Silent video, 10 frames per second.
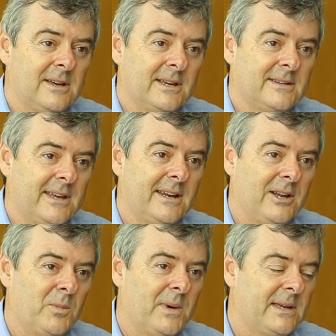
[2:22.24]
it
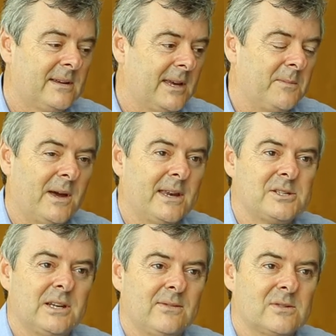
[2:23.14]
helped me keep my
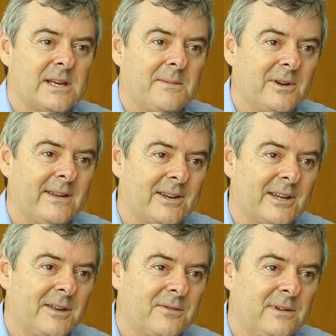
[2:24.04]
energy levels up, not having to
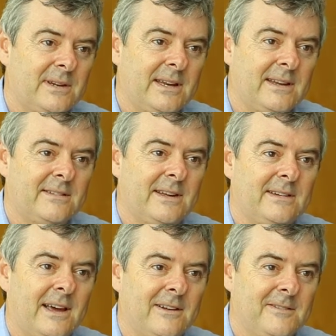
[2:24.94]
go through tedious
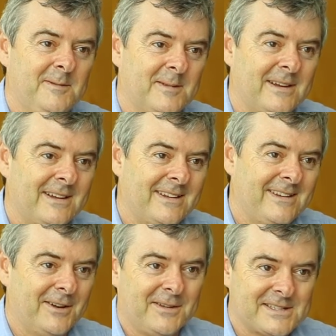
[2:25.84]
detail of
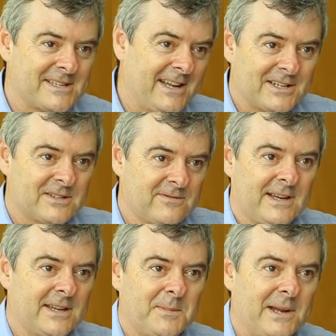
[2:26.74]
the ins and outs of
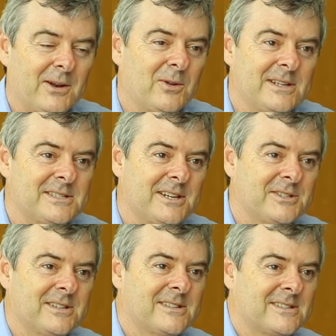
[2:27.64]
how you plan all these
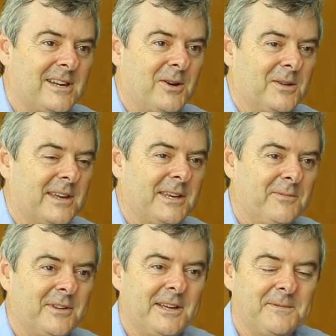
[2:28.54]
sessions. So I thank him
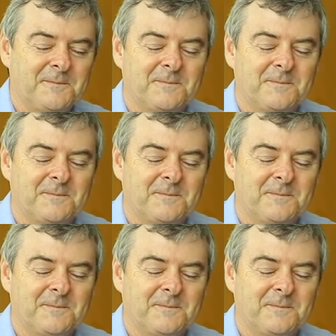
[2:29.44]
for that.